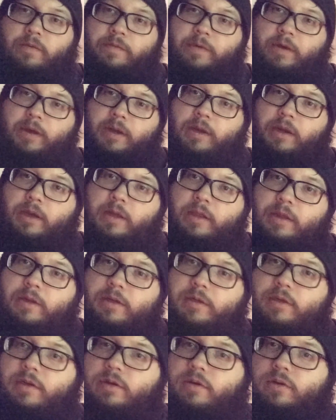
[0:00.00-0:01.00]
If I can get
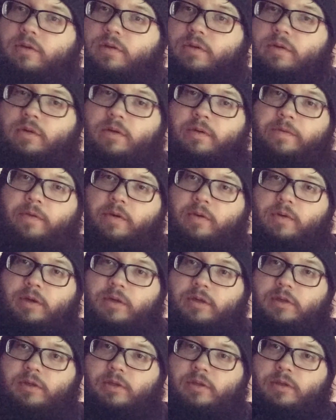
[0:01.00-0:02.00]
this to
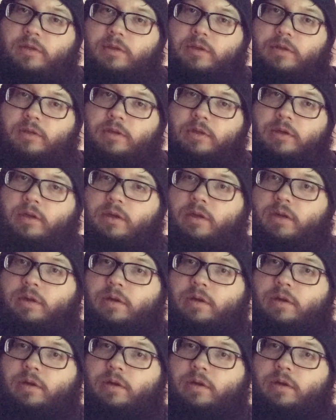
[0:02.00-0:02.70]
focus.